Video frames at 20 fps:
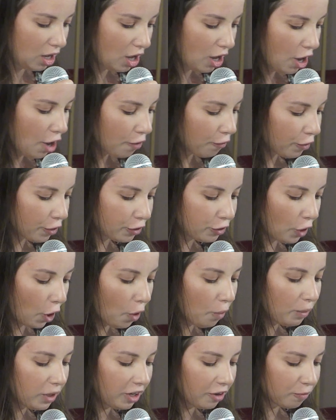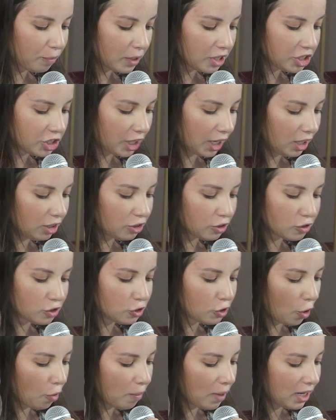For though we have been chained to so
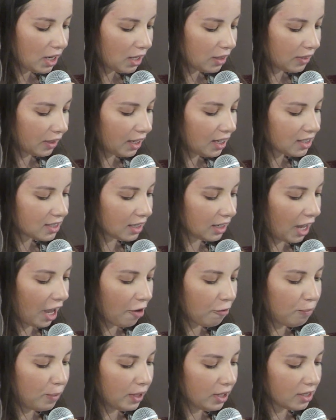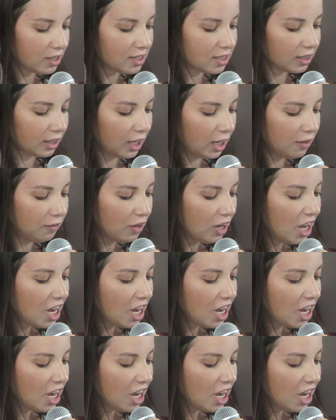many things and have been a slave,